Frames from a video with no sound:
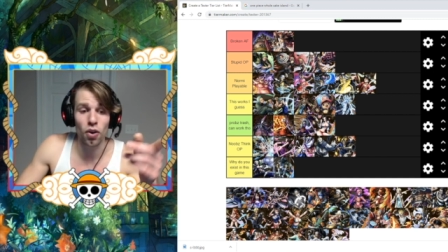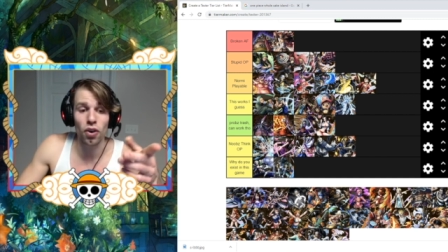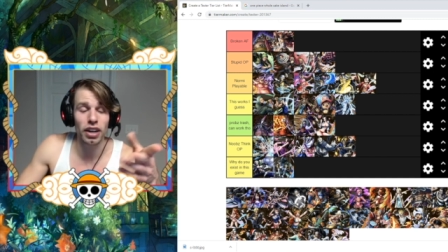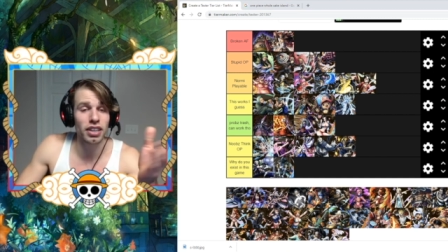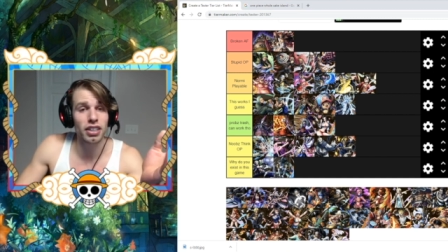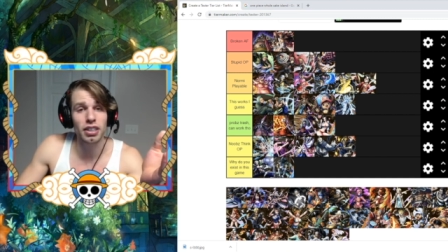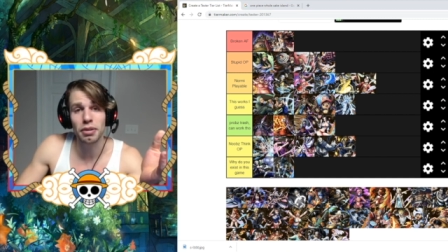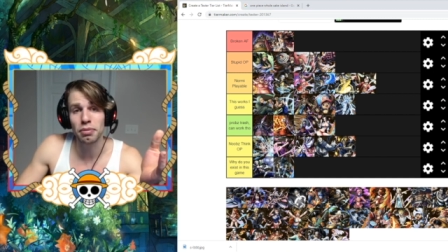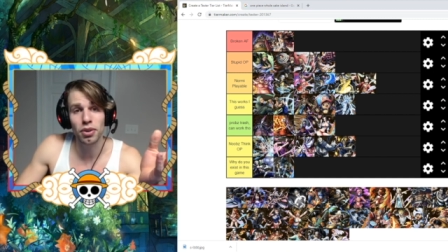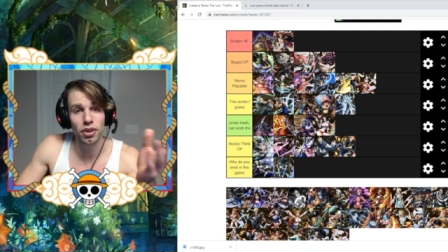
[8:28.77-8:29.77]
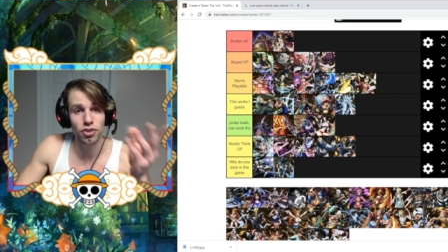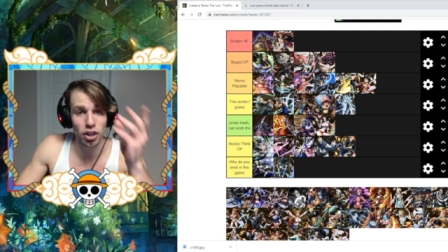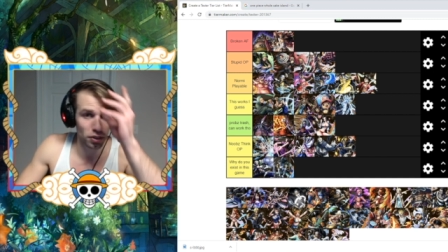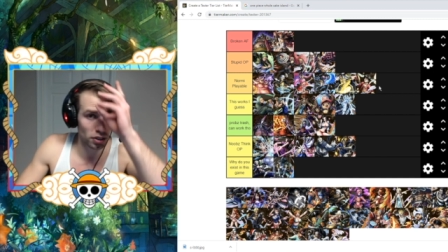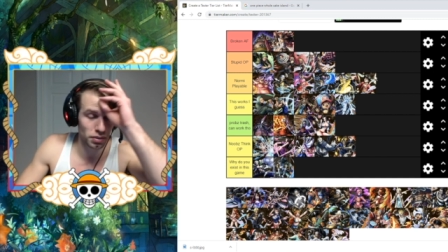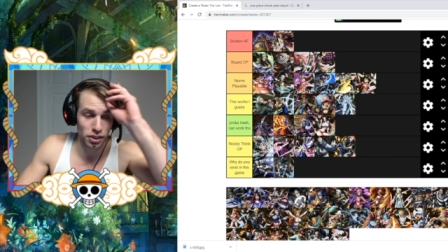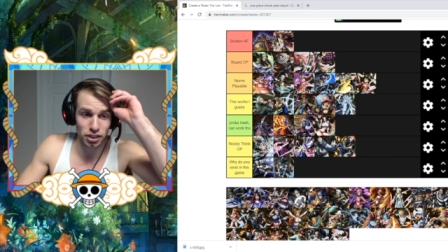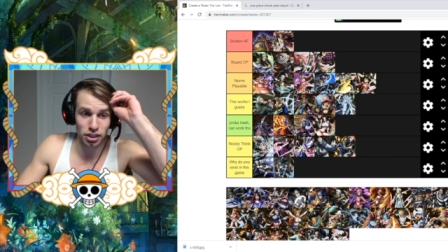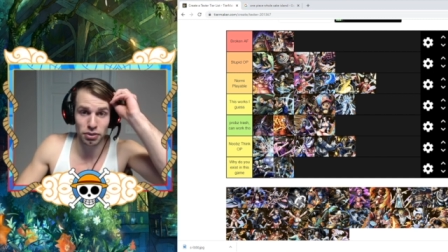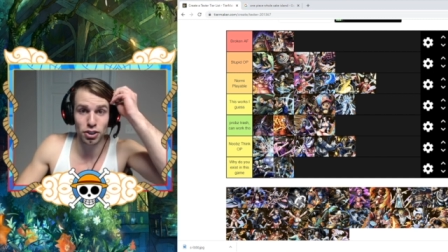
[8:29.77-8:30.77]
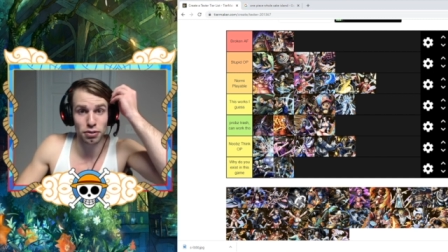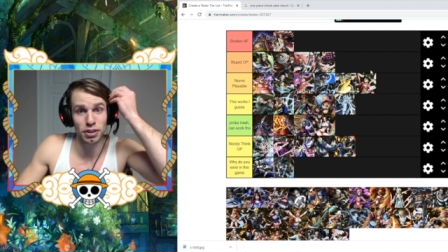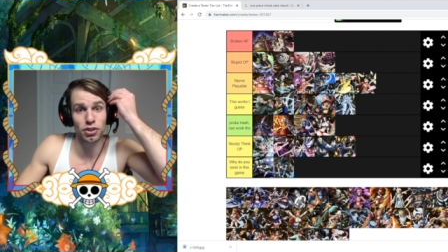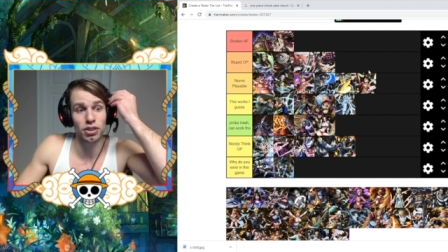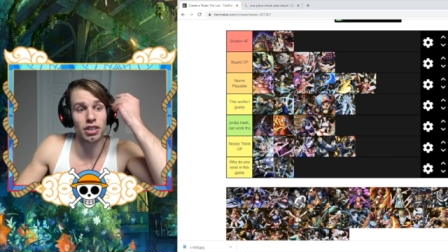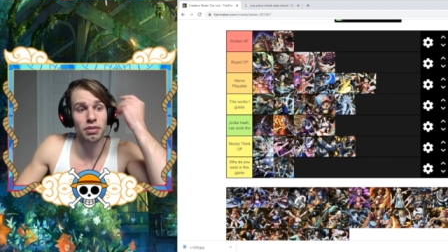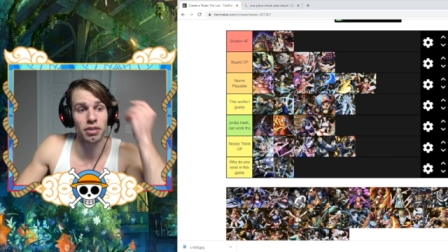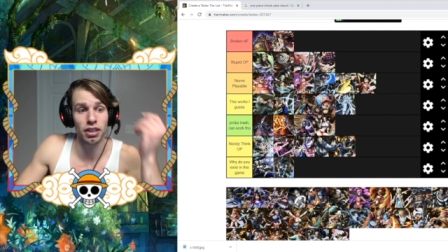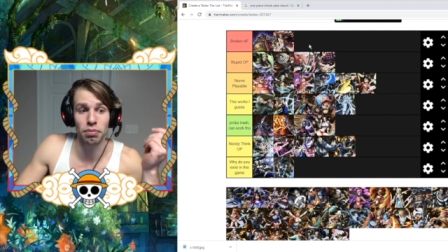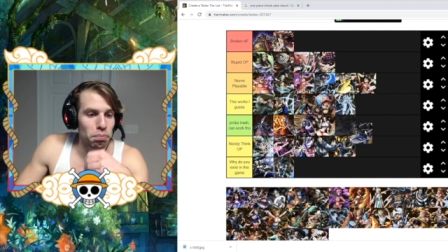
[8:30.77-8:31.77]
Or any other people who have tremor abilities, I'm assuming, do the same thing.